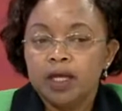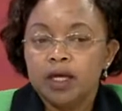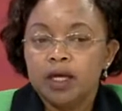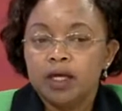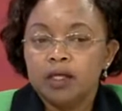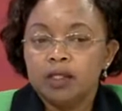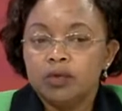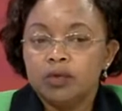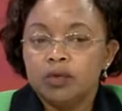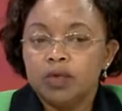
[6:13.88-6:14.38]

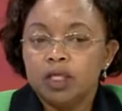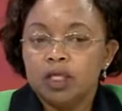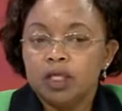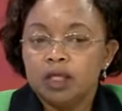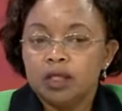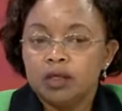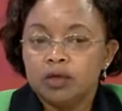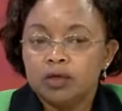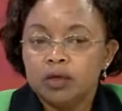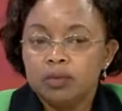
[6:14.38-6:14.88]
as a wonder
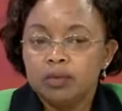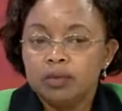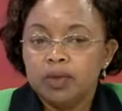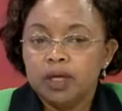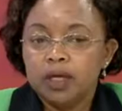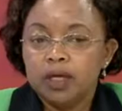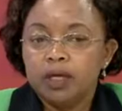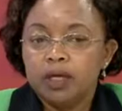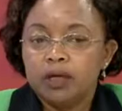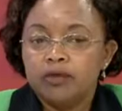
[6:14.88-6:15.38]
crop
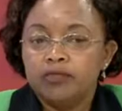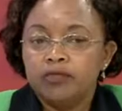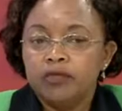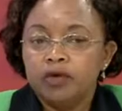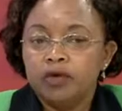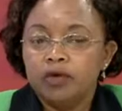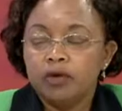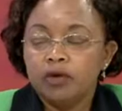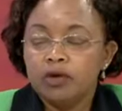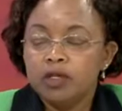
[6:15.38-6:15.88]

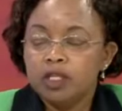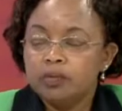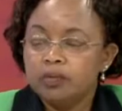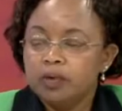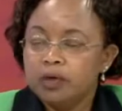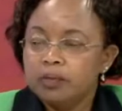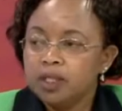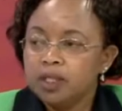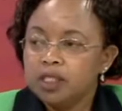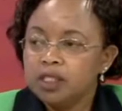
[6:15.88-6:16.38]
for all the
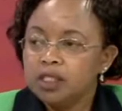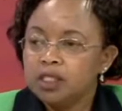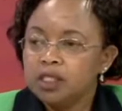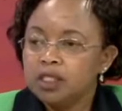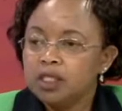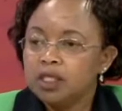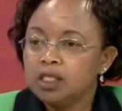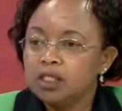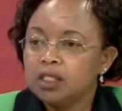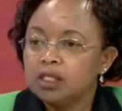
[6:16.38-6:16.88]
purposes
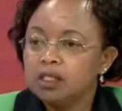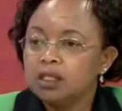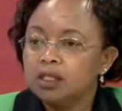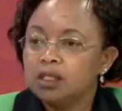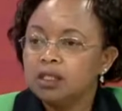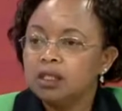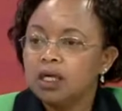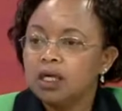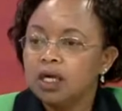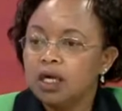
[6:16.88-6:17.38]
that
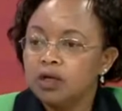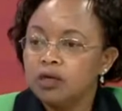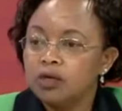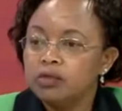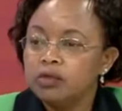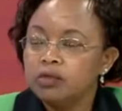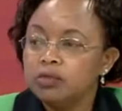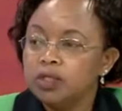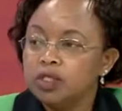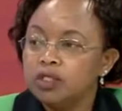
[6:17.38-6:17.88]
Carol
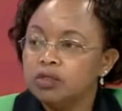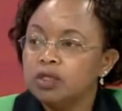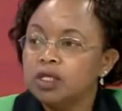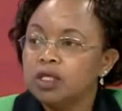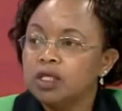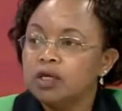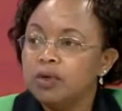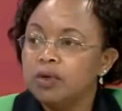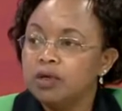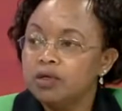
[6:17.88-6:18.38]
will be
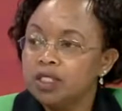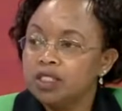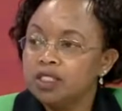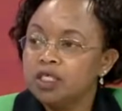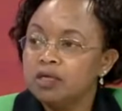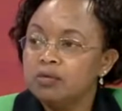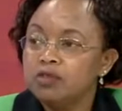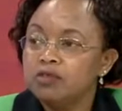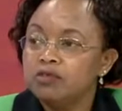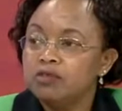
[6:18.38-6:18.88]
talking about in
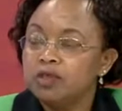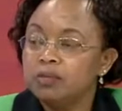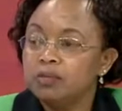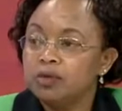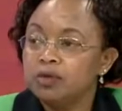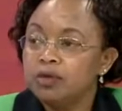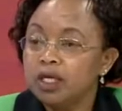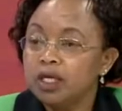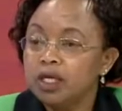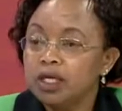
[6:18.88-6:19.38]
terms of the
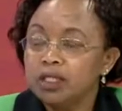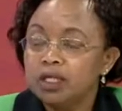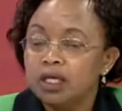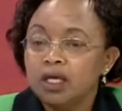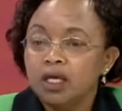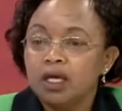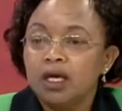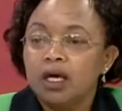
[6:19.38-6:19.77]
products,